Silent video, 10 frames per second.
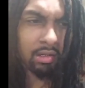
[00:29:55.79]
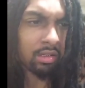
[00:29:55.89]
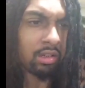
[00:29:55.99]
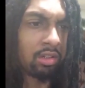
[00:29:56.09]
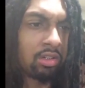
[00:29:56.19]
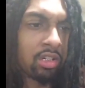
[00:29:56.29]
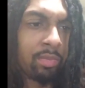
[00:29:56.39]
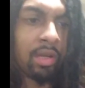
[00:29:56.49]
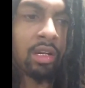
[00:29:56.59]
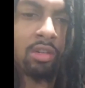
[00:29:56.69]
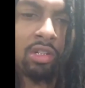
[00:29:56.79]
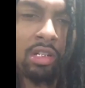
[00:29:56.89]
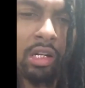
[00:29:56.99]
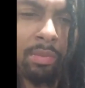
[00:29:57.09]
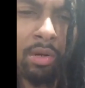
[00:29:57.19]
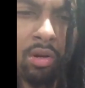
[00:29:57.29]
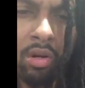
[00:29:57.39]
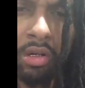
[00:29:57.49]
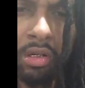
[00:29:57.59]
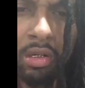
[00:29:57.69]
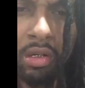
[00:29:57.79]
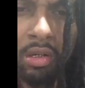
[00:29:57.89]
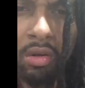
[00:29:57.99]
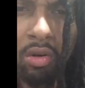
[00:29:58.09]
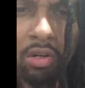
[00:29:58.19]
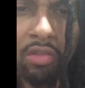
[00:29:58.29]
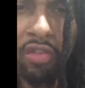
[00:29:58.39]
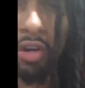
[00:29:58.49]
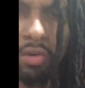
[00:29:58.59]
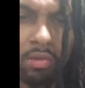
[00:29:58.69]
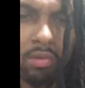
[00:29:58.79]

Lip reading: so you just clip it on your phone,